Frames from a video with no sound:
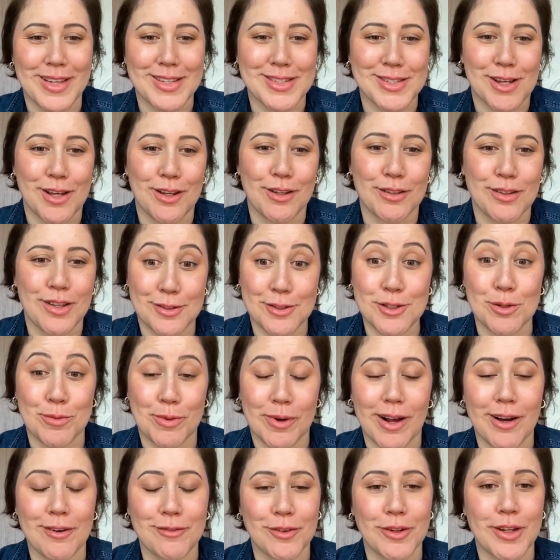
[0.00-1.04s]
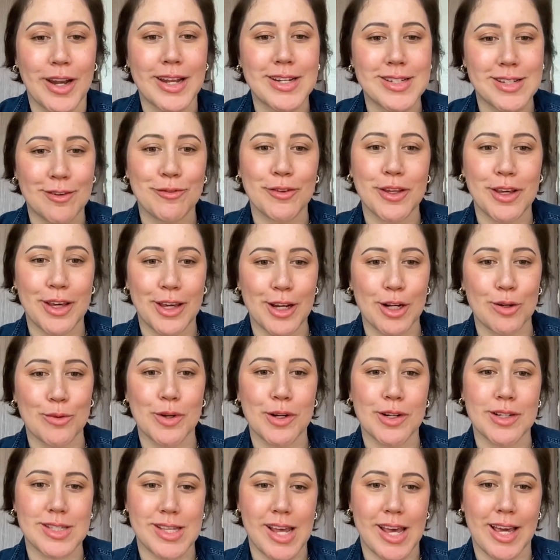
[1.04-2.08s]
That's all super helpful. And I definitely hear what
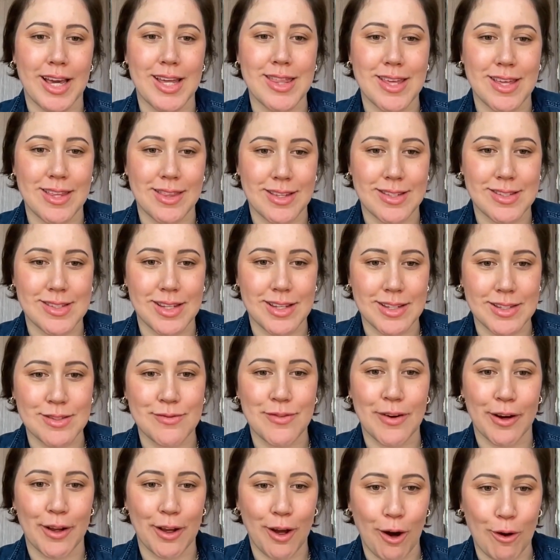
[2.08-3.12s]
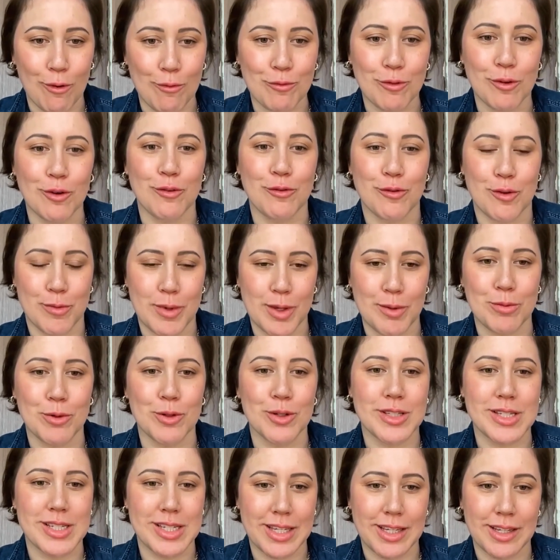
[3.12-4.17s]
you're saying. I think this is very hopeful for
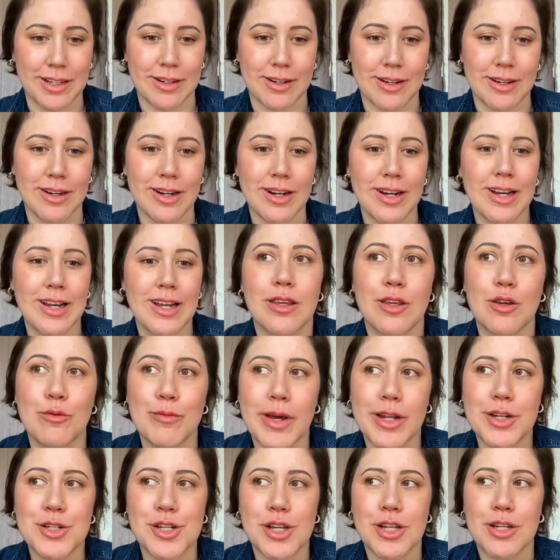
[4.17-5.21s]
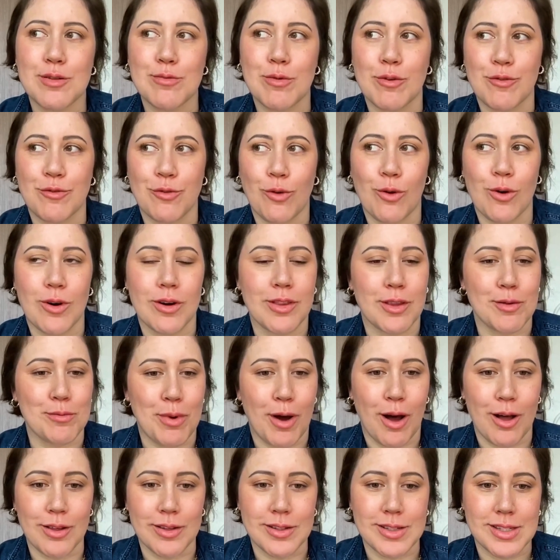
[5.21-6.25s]
people to hear. You mentioned before that
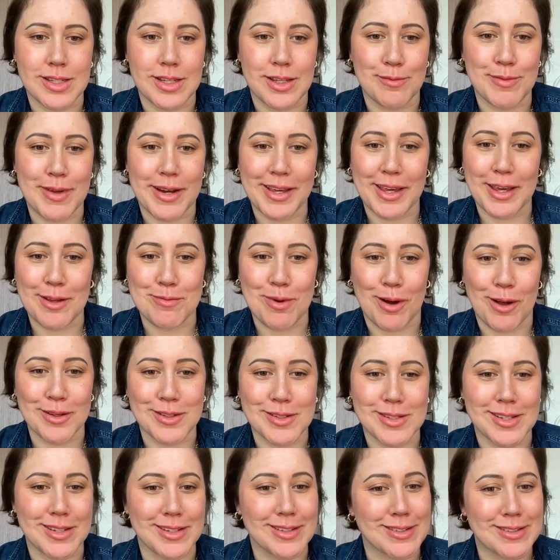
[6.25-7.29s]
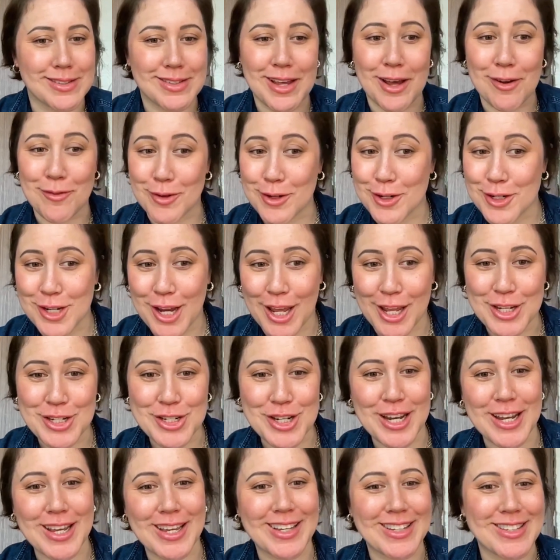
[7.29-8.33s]
Medicaid policy is ever
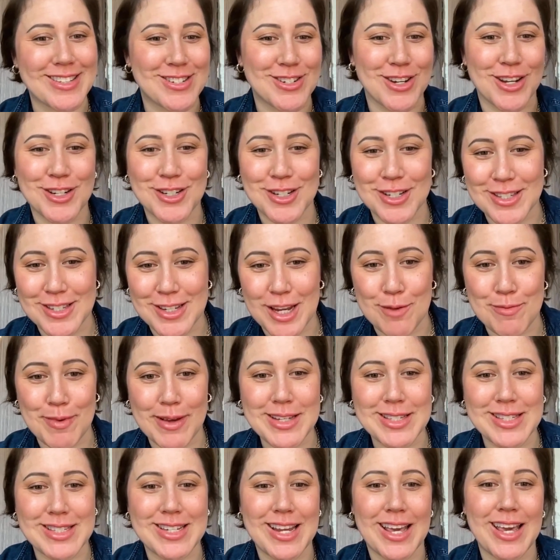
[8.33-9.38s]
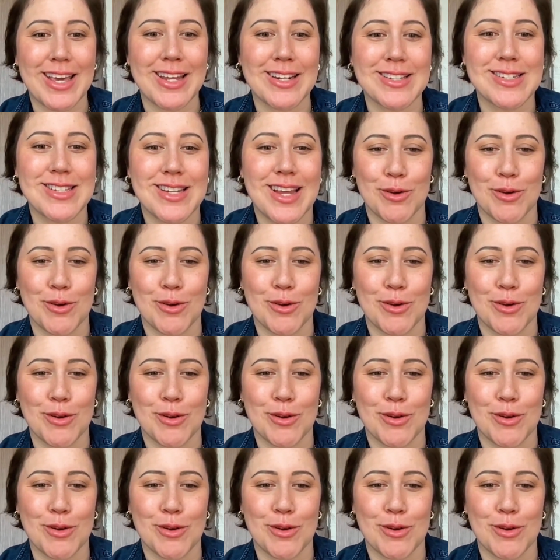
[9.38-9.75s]
changing. It's changing state by state.